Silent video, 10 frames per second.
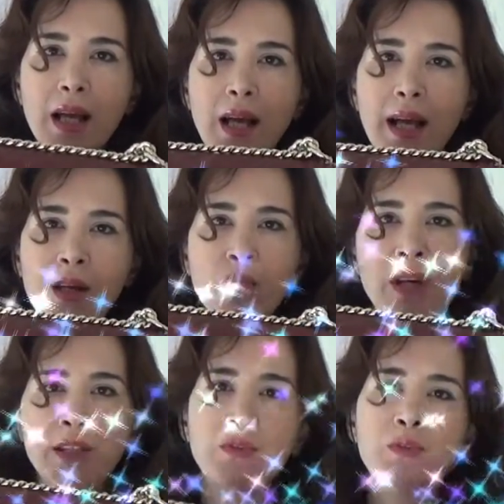I
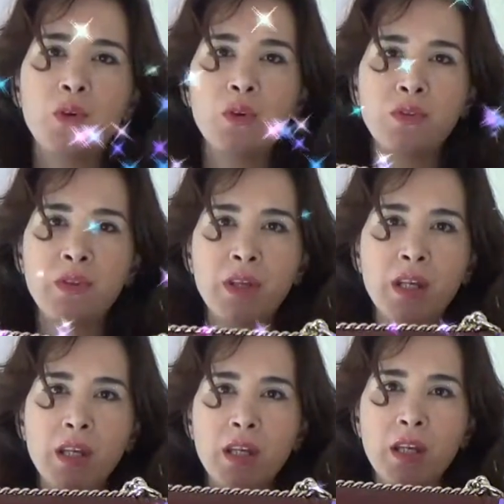went for
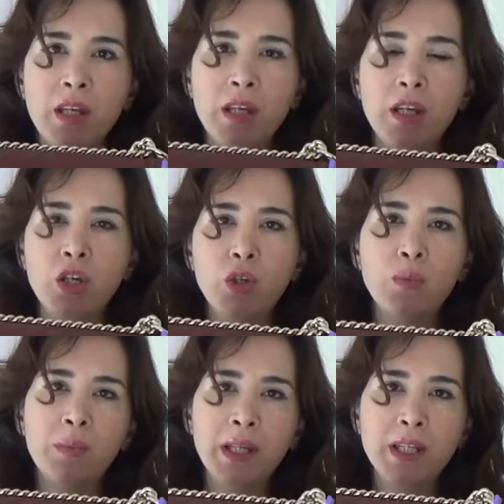the new
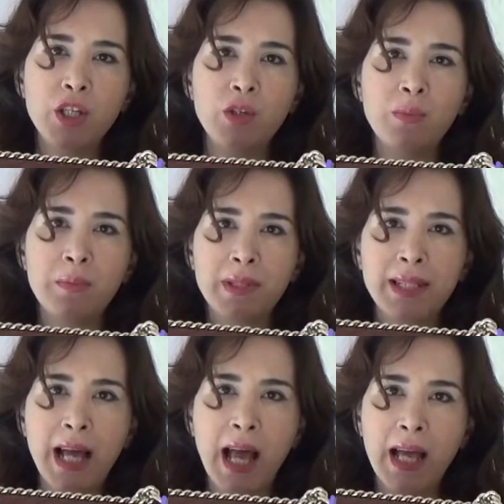medium
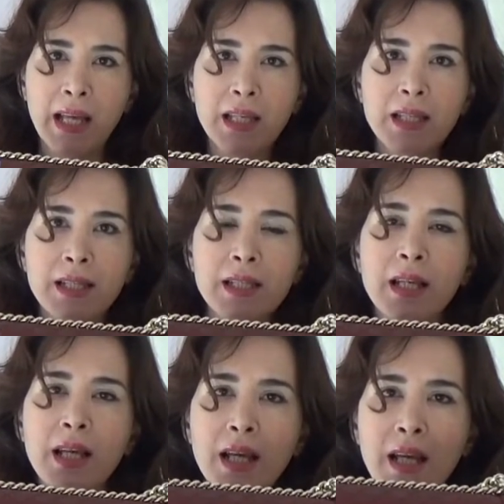size
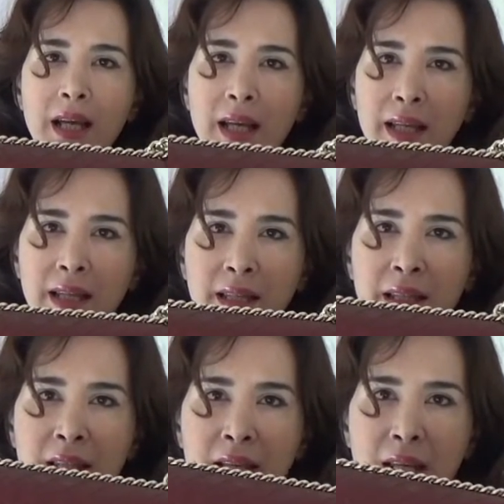in
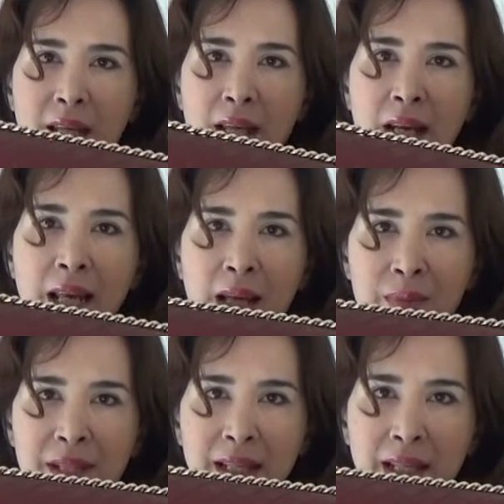the
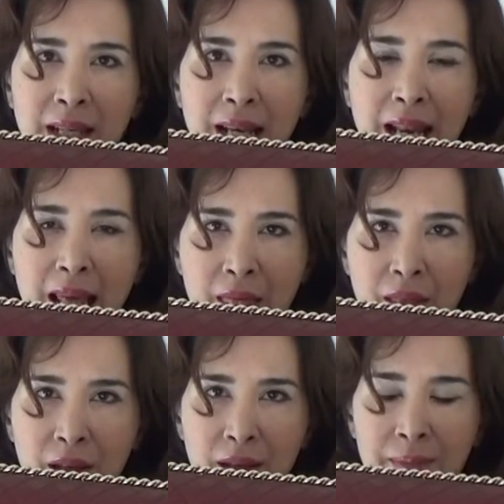lambskin
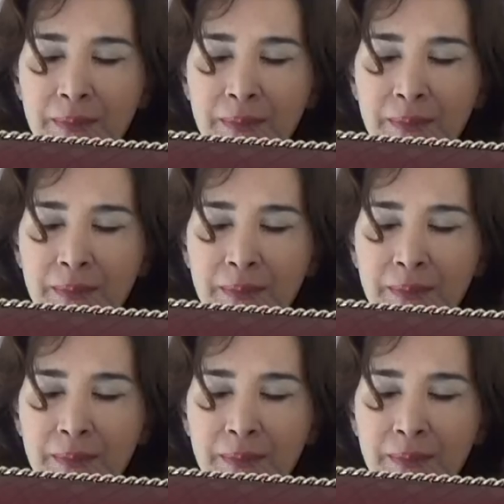leather.